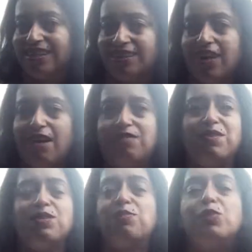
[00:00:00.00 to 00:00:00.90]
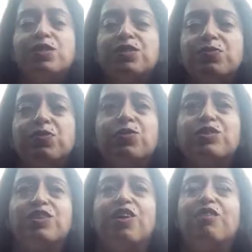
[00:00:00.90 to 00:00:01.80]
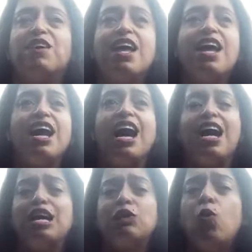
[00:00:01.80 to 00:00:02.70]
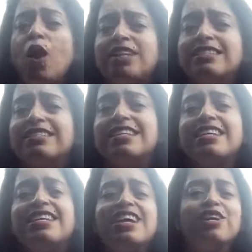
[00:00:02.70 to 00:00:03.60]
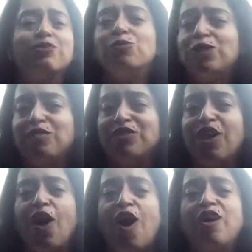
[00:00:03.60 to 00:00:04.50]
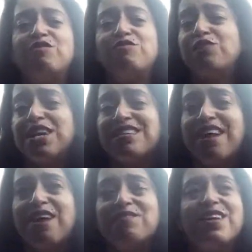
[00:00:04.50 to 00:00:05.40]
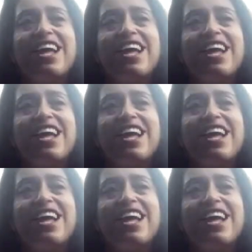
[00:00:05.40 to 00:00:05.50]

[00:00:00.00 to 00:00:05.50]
in love with the principles of equality, rule of law, freedom,